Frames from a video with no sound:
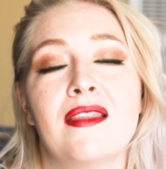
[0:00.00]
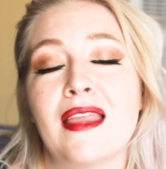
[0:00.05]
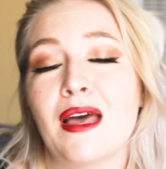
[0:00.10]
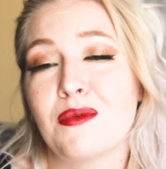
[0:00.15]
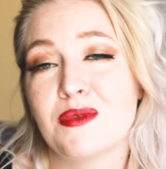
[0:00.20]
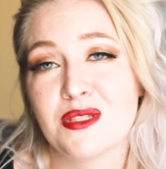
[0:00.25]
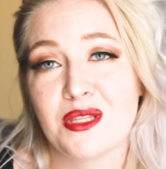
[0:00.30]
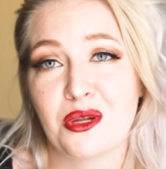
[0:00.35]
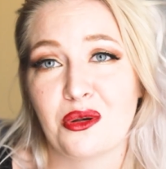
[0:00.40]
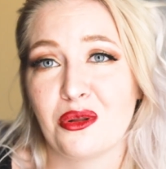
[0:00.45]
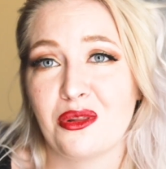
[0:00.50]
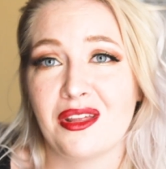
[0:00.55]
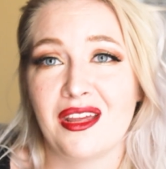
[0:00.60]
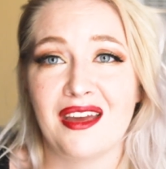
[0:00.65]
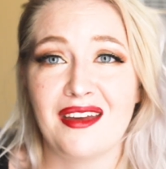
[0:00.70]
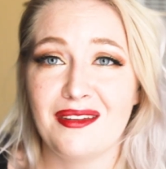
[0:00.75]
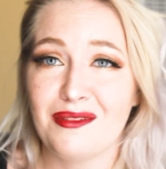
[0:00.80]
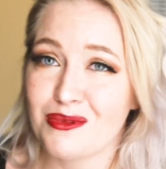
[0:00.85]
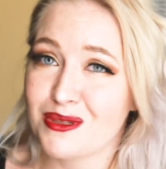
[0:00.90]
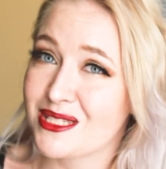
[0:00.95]
That was literally
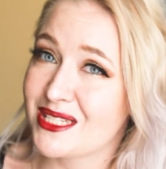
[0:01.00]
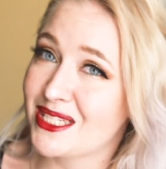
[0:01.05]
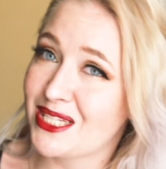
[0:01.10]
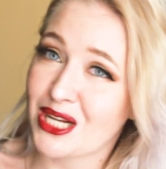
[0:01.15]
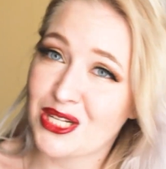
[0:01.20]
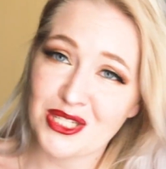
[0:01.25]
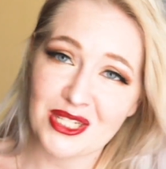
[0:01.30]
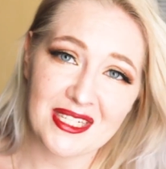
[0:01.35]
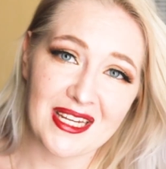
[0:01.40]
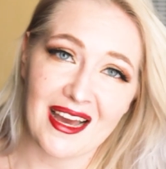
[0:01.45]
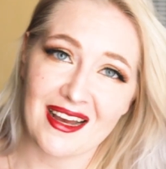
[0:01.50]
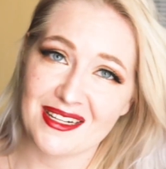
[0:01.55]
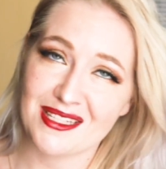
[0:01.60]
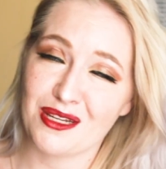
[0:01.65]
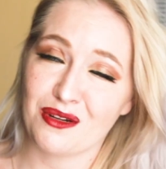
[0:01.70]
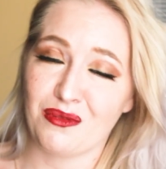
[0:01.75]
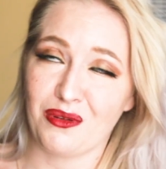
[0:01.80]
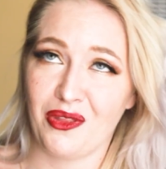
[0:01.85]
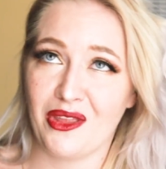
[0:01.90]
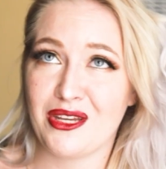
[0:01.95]
it. It was such a
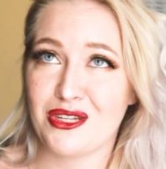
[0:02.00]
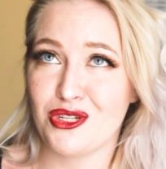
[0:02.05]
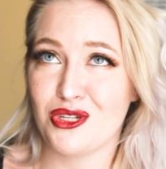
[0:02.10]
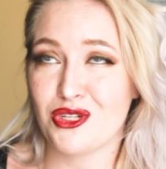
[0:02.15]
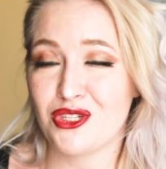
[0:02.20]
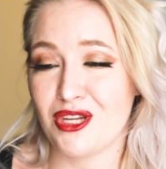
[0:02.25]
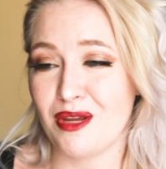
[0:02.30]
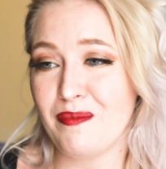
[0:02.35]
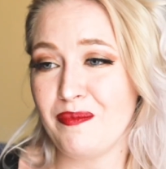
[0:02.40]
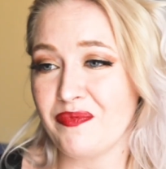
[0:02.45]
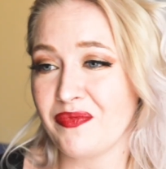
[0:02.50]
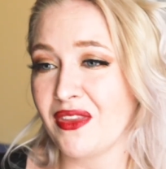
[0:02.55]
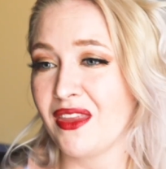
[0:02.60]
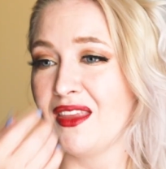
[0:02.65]
toxic relationship.